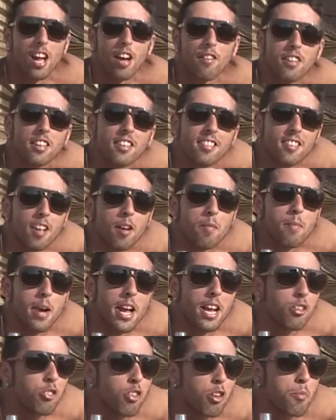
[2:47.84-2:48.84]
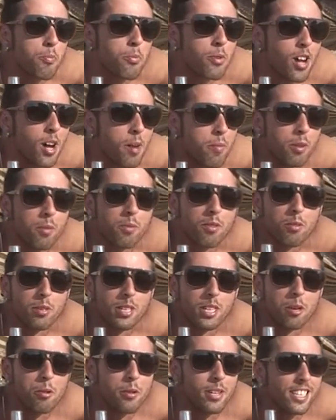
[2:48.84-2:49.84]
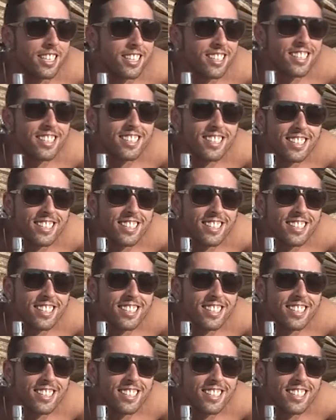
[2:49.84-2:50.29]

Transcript: We're having some major problems with the wind.